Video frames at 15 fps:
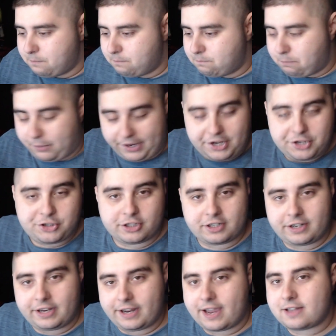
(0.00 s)
pressure
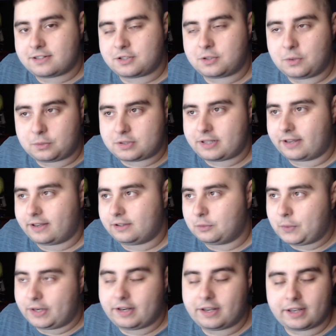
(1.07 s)
he has, so to say,
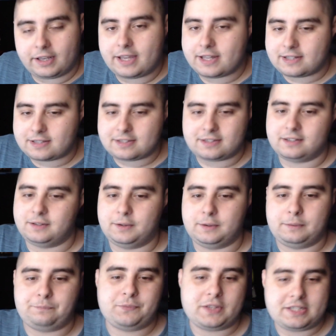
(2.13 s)
when he gets
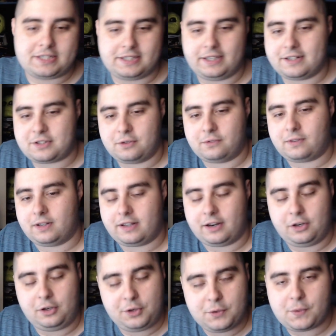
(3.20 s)
serious over there.
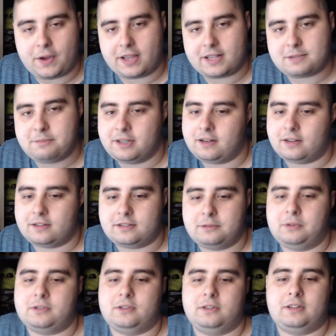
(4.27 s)
Liu has been awesome,
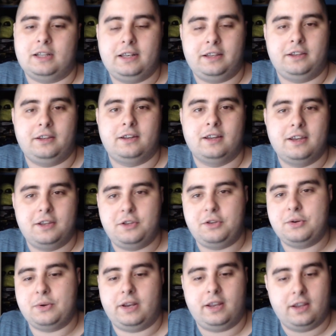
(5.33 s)
also telling
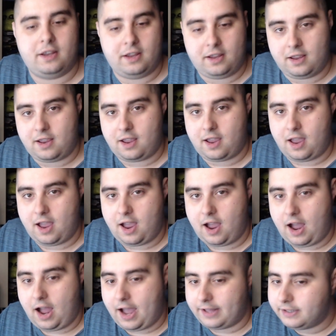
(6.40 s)
Yuri,
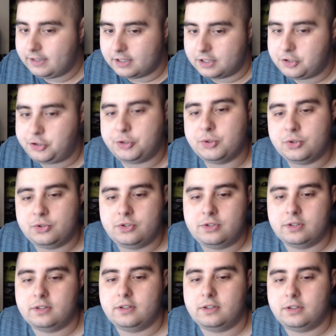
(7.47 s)
I didn't
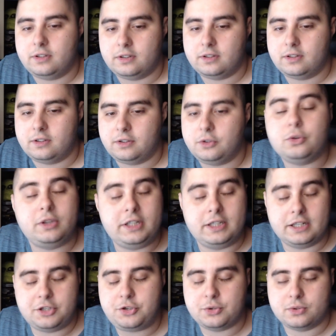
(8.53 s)
choose, you
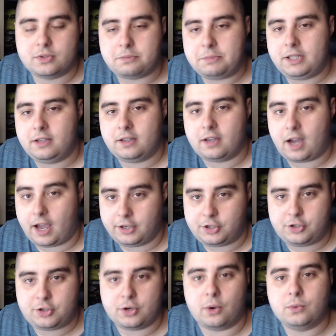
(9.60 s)
didn't choose me, I
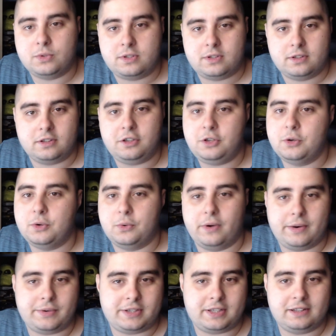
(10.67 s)
chose you.
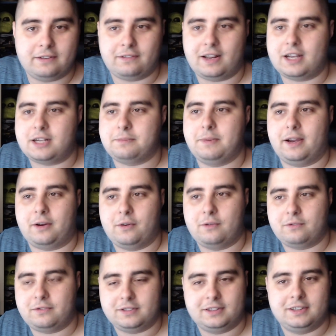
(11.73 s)
And we see the flashback
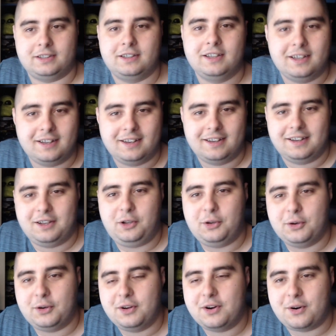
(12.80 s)
of
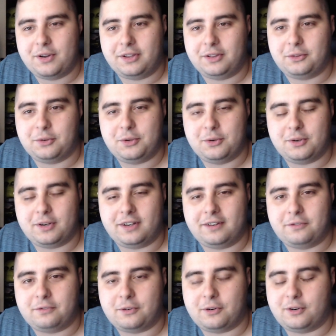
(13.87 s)
Liu going to Yuri
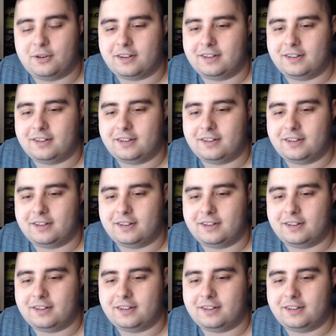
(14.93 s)
for